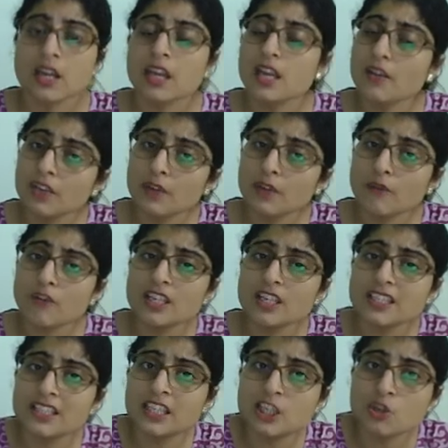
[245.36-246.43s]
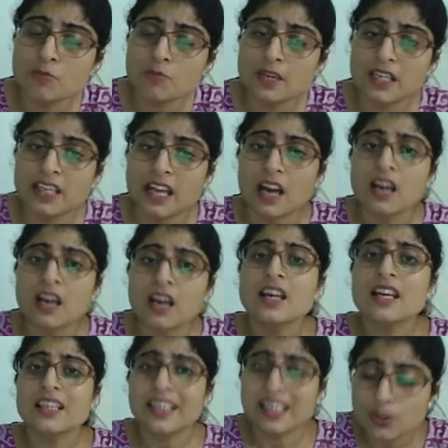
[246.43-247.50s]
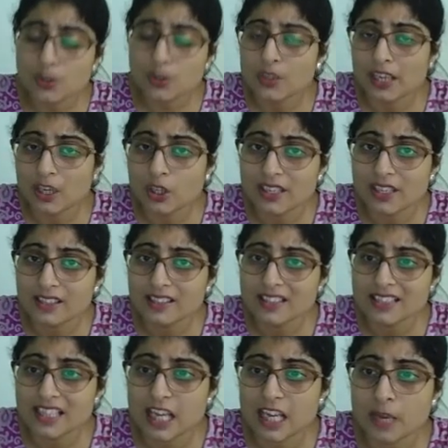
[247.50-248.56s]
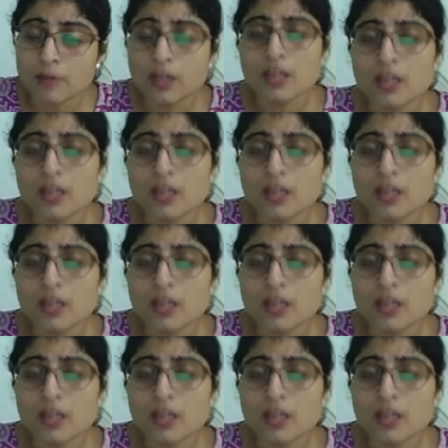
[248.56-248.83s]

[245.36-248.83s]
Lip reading: Even if it is new media, can you regulate the same?